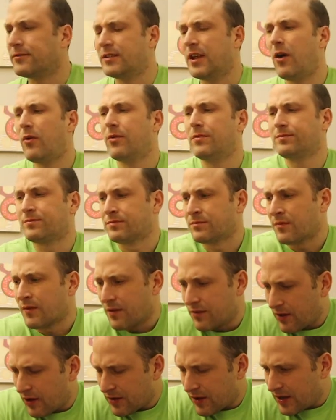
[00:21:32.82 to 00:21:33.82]
now
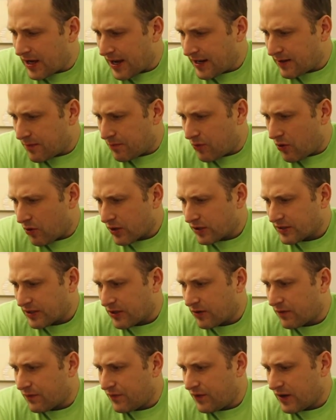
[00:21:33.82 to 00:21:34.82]
that I ate the burgers, I
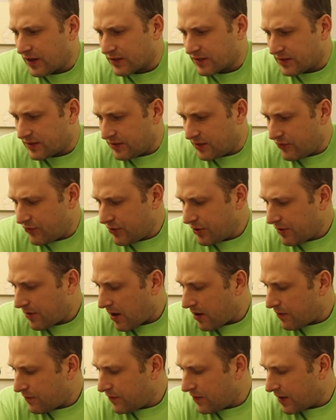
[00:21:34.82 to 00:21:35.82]
don't feel like cereal.
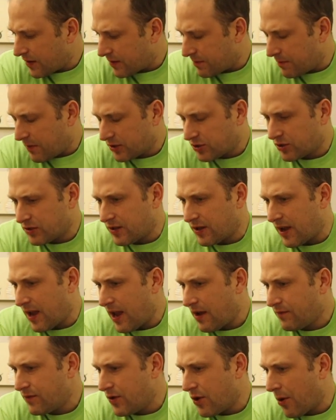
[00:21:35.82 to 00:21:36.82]
I don't feel like much that I
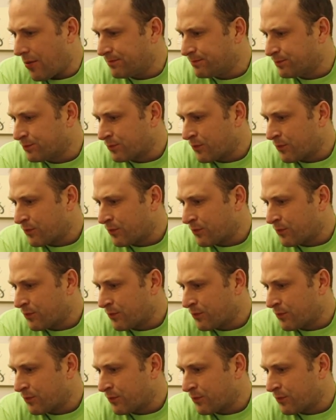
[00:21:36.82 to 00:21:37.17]
have here.